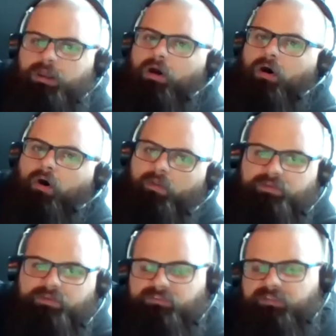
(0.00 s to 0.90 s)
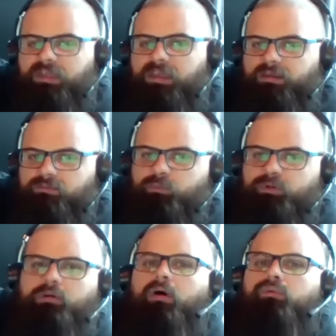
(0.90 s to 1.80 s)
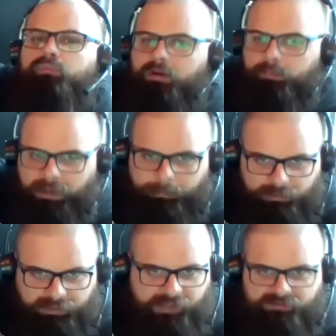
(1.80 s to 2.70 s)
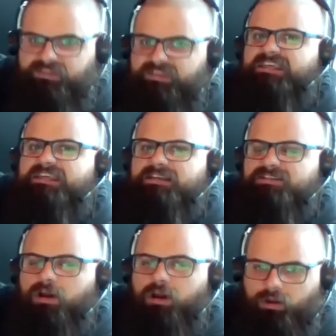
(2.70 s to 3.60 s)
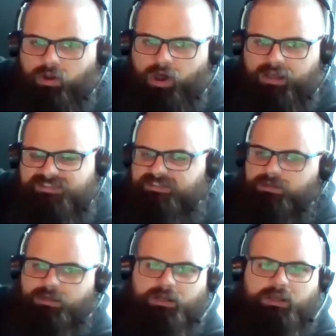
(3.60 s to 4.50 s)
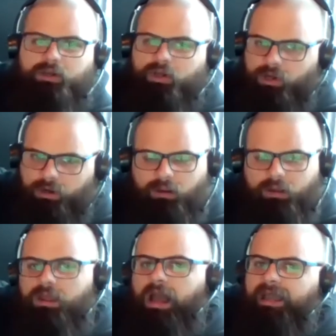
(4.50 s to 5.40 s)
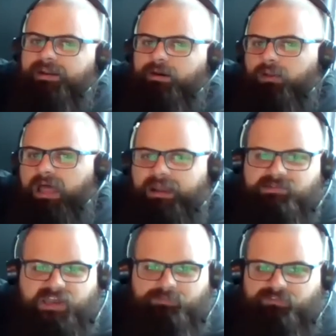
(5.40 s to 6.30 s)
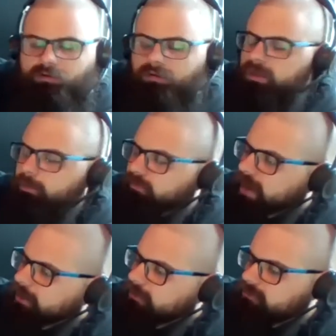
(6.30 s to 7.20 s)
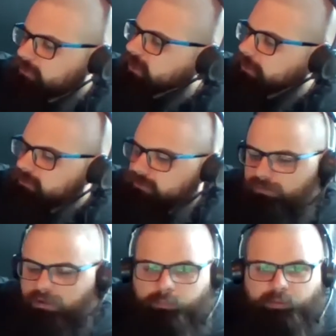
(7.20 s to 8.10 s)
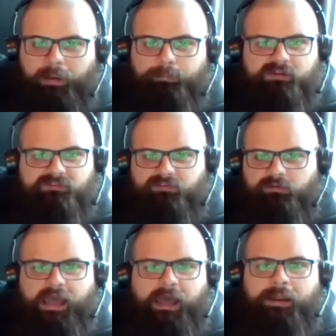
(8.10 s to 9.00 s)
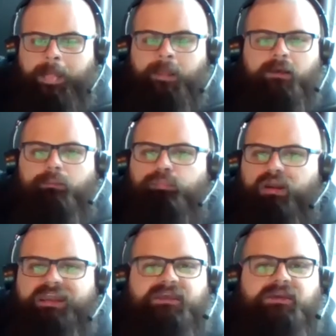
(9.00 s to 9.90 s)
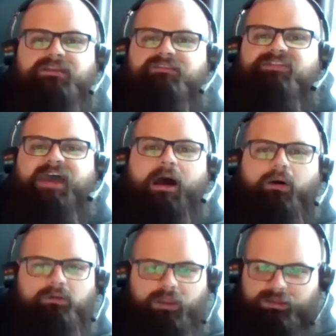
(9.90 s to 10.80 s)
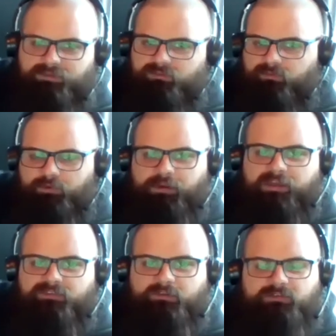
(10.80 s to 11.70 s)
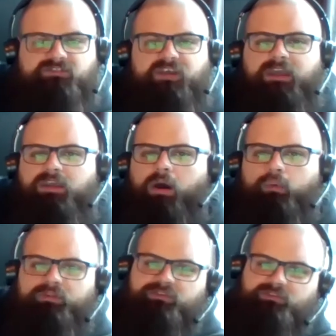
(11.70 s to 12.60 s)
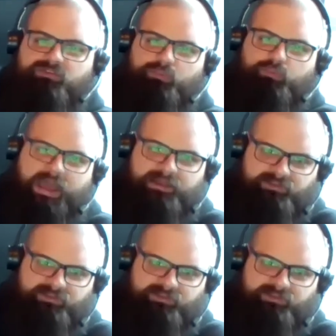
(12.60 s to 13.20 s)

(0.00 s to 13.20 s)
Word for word: All these things when you own rental property, guys, these are costs that are going to occur. I know a lot of times turnkey providers or sellers of rental properties, they're not breaking it down like this for you guys. They're just saying, yo, this is your rent.